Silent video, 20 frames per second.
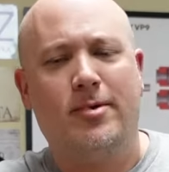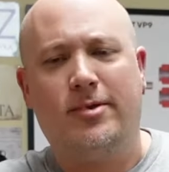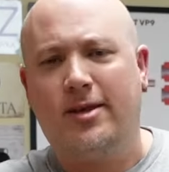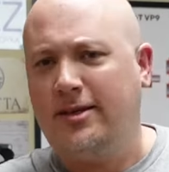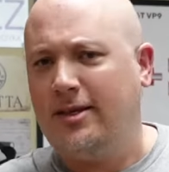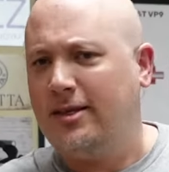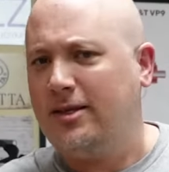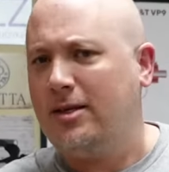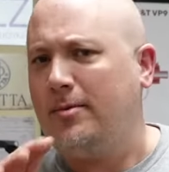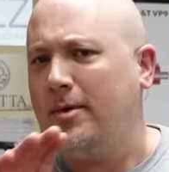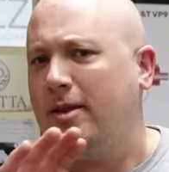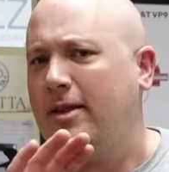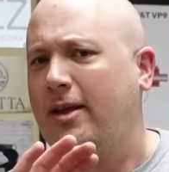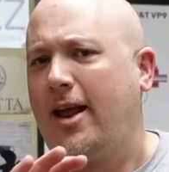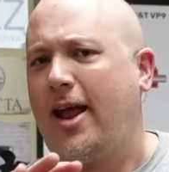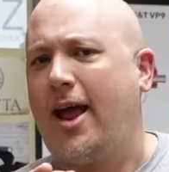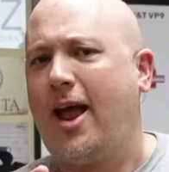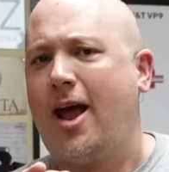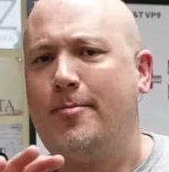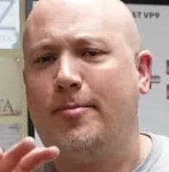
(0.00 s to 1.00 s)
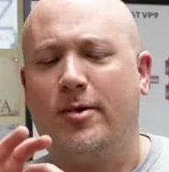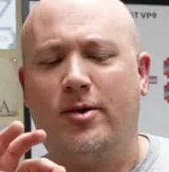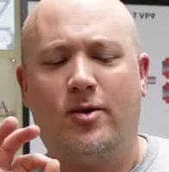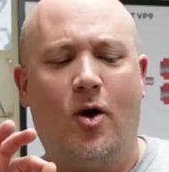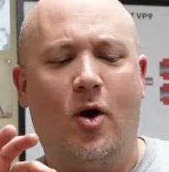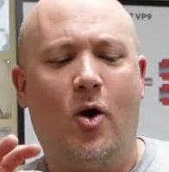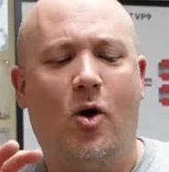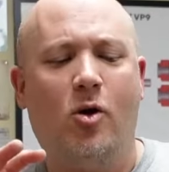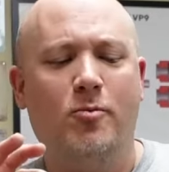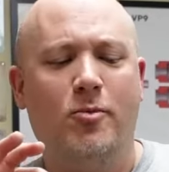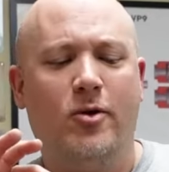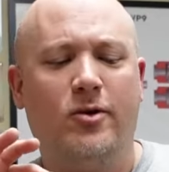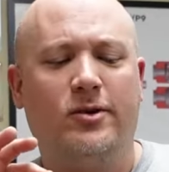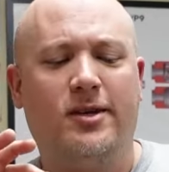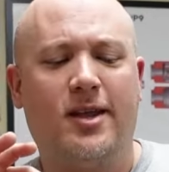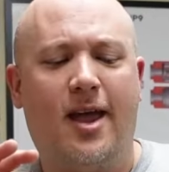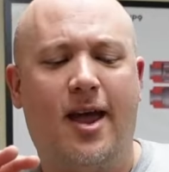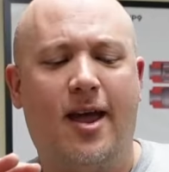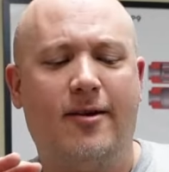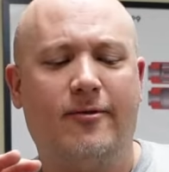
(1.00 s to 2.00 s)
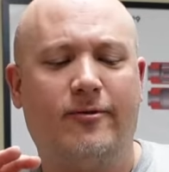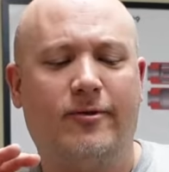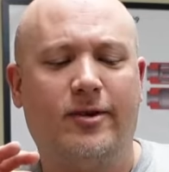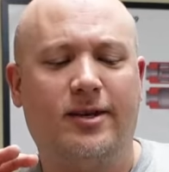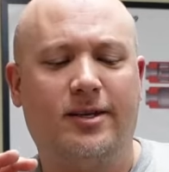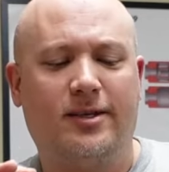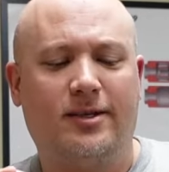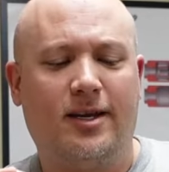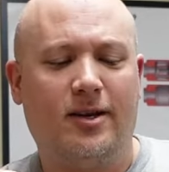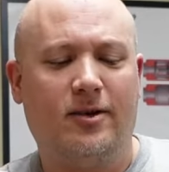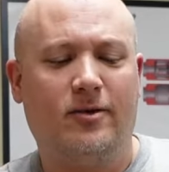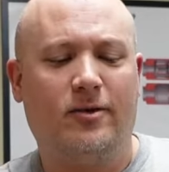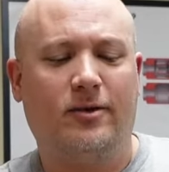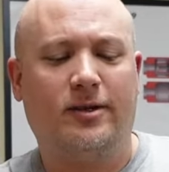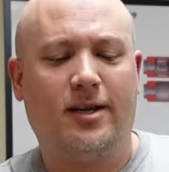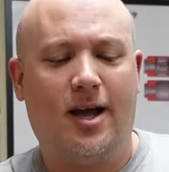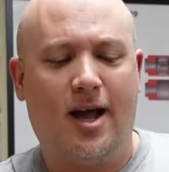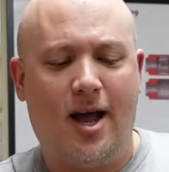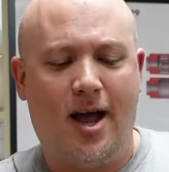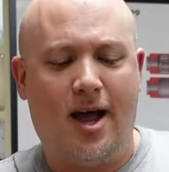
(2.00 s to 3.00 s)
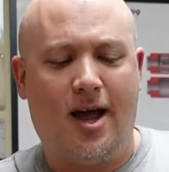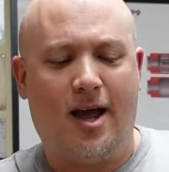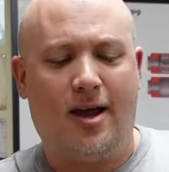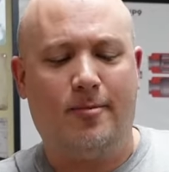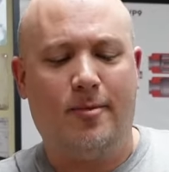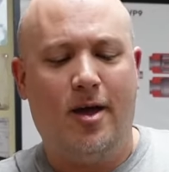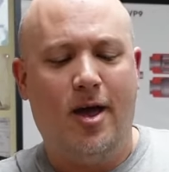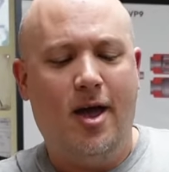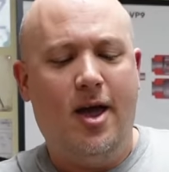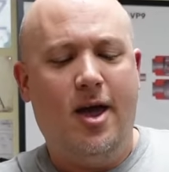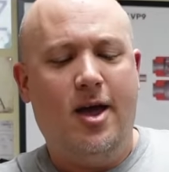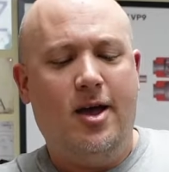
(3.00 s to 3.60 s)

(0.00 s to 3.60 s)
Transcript: but this is something that happened almost every single time.